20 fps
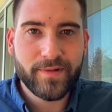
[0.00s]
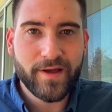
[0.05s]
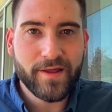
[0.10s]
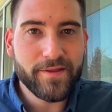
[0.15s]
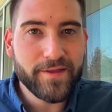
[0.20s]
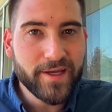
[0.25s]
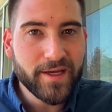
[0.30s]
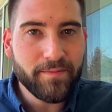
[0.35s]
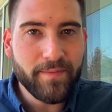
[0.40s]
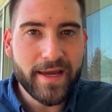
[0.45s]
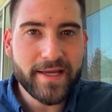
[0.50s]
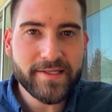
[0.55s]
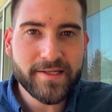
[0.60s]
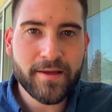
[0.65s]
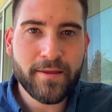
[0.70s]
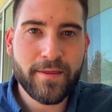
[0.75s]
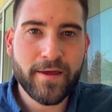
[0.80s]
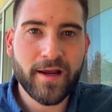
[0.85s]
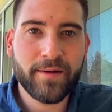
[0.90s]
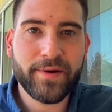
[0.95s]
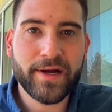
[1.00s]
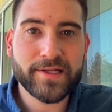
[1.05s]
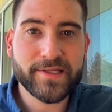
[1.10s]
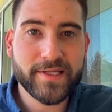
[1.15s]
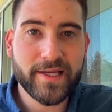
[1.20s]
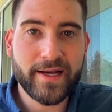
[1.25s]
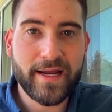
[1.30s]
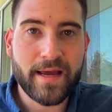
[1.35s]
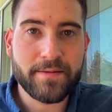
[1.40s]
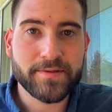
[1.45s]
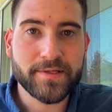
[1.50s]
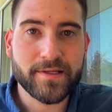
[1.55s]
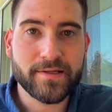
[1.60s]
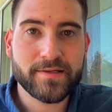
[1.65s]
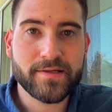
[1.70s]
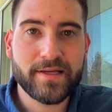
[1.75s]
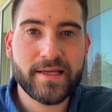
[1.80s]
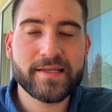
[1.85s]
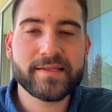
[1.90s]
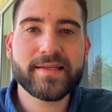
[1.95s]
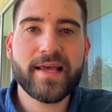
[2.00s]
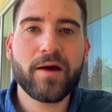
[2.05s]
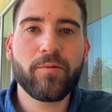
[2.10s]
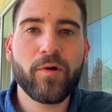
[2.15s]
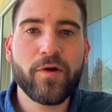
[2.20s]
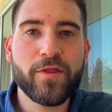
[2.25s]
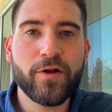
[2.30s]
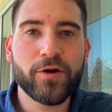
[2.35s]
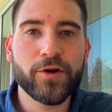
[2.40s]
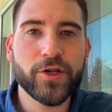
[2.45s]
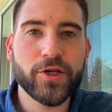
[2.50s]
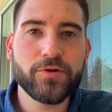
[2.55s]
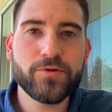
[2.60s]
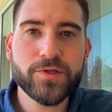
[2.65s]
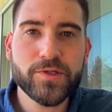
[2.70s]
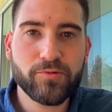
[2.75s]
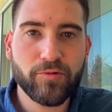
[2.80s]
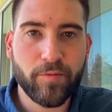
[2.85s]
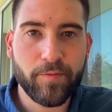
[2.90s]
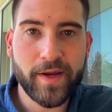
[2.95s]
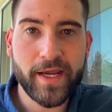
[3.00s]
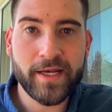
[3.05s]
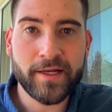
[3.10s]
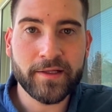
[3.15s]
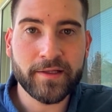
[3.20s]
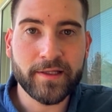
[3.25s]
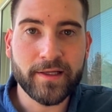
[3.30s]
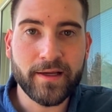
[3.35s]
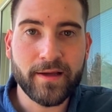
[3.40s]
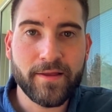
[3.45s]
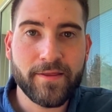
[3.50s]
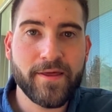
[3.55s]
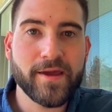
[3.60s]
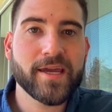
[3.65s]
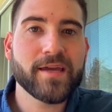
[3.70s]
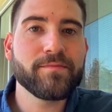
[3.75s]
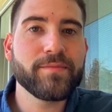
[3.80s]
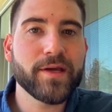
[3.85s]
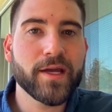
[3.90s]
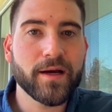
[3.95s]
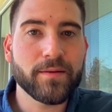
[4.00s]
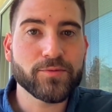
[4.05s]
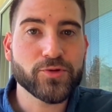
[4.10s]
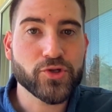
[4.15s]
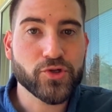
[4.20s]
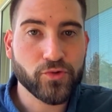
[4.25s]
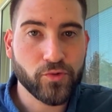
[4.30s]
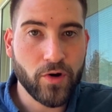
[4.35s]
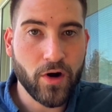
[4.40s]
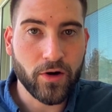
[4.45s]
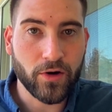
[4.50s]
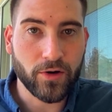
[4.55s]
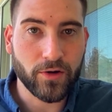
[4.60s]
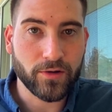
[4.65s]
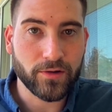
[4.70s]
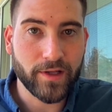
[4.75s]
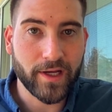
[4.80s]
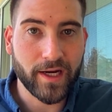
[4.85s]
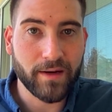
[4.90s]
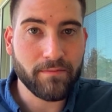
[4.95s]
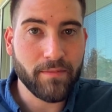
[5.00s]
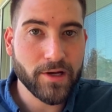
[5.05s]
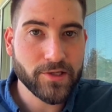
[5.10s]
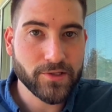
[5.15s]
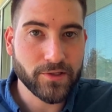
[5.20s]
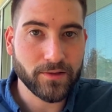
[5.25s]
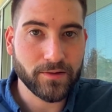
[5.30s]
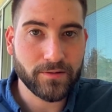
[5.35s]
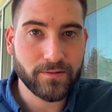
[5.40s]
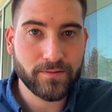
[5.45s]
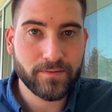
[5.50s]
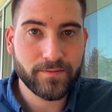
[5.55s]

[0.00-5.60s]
The amazing thing about synapses is that when they're used repeatedly, they can become stronger like a muscle.